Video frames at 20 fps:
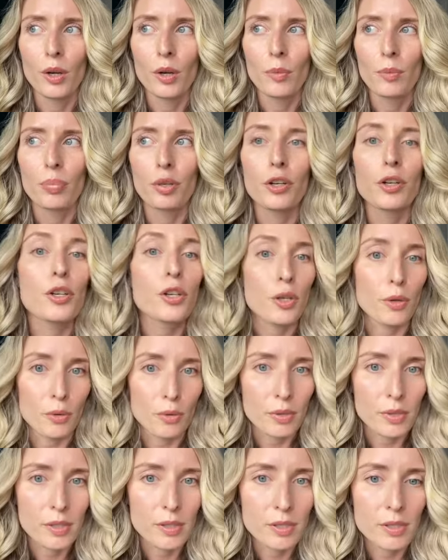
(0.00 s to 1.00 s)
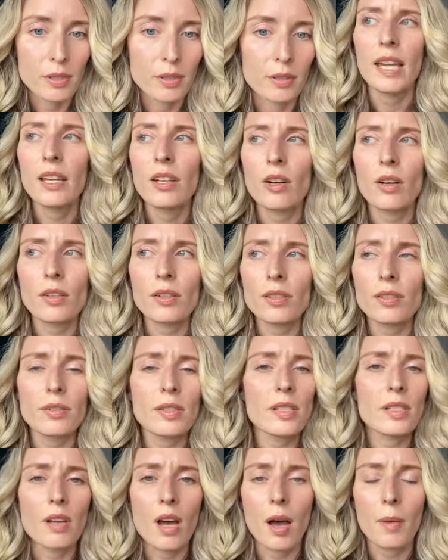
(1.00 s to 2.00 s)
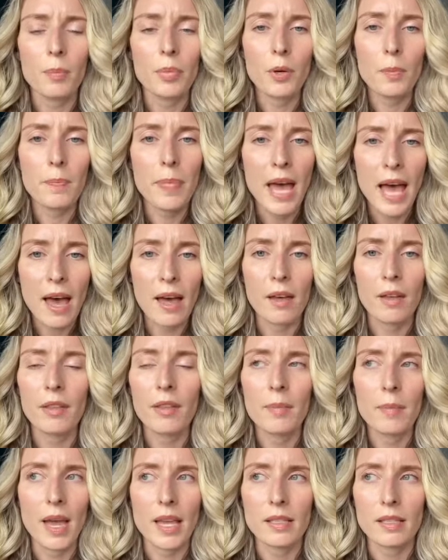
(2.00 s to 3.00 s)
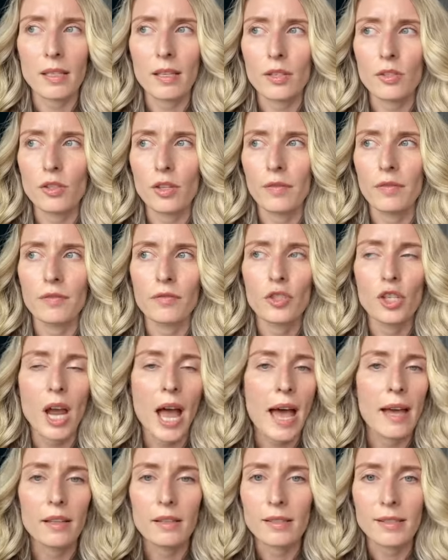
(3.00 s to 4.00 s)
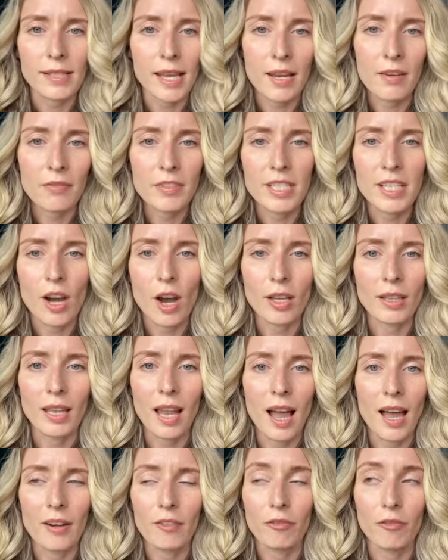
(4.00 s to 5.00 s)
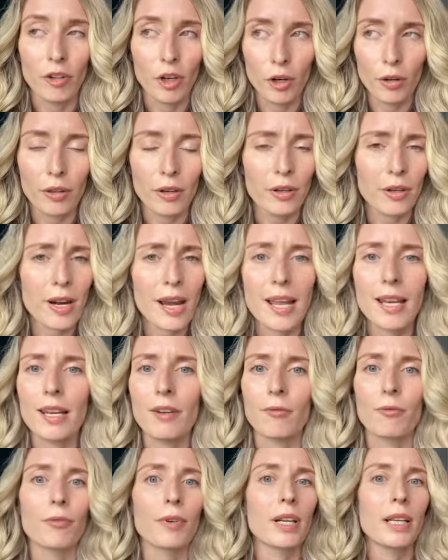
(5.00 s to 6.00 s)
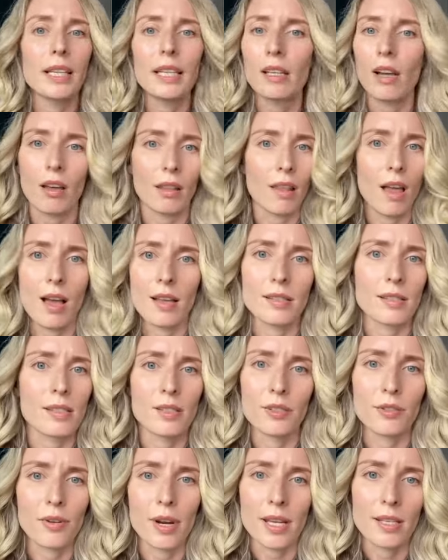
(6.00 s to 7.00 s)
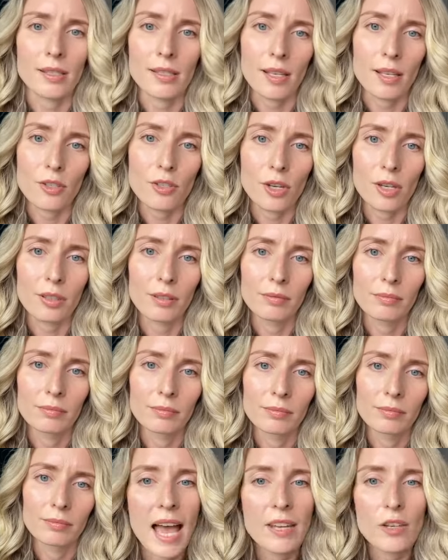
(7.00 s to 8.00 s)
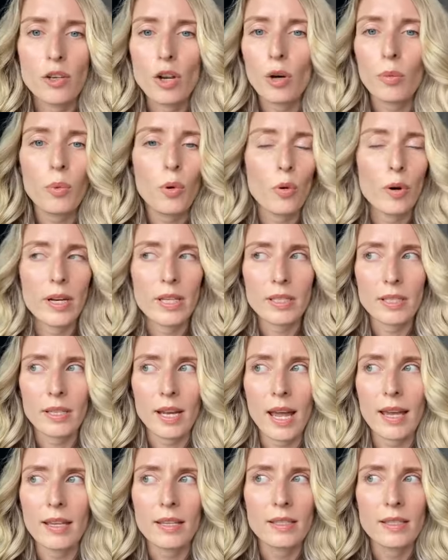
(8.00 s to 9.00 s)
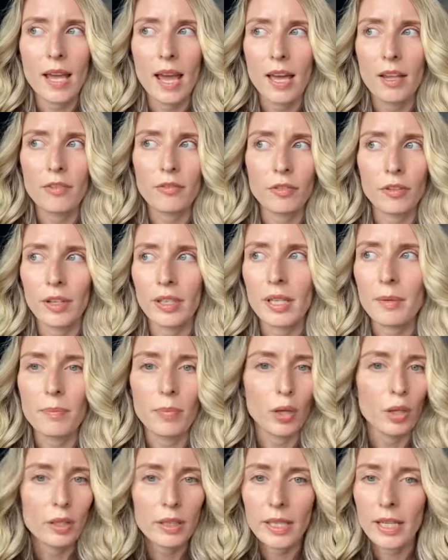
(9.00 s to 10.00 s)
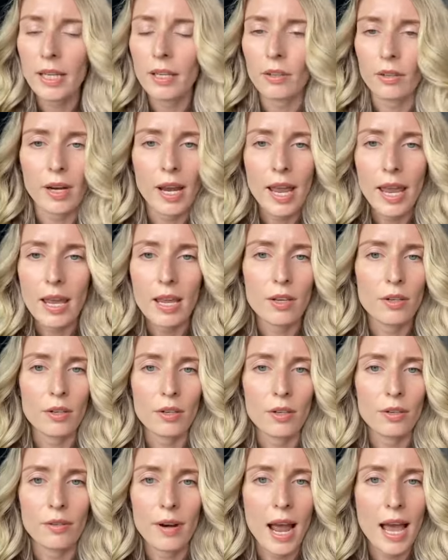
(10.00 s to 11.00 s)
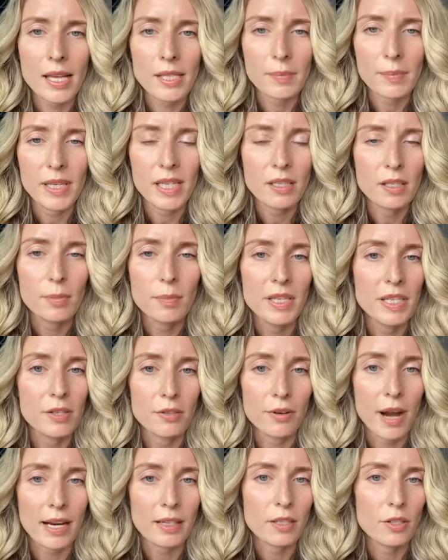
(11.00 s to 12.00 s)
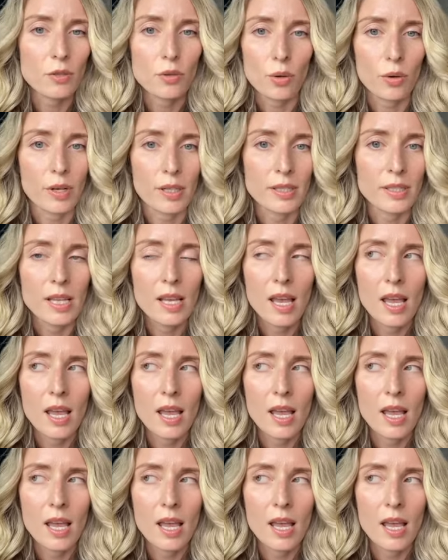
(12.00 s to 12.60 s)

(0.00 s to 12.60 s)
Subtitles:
produce. It also did not propel the message of child safety online further, and it really got lost in translation. At no point did I intend for any bullying or hate or harassment to be directed towards